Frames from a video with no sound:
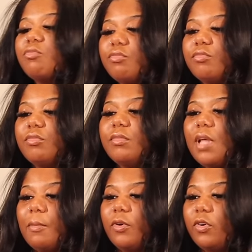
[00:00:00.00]
I'm
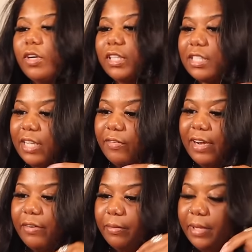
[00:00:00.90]
gonna record this Get
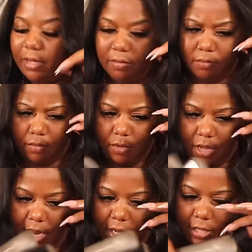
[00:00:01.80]
Ready With Me.
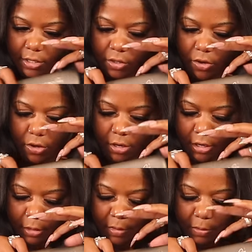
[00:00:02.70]
I need this to curl a
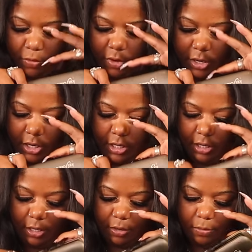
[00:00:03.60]
little bit more,
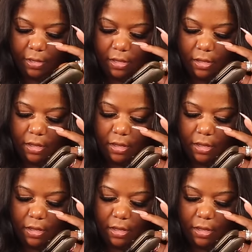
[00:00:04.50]
just a little bit.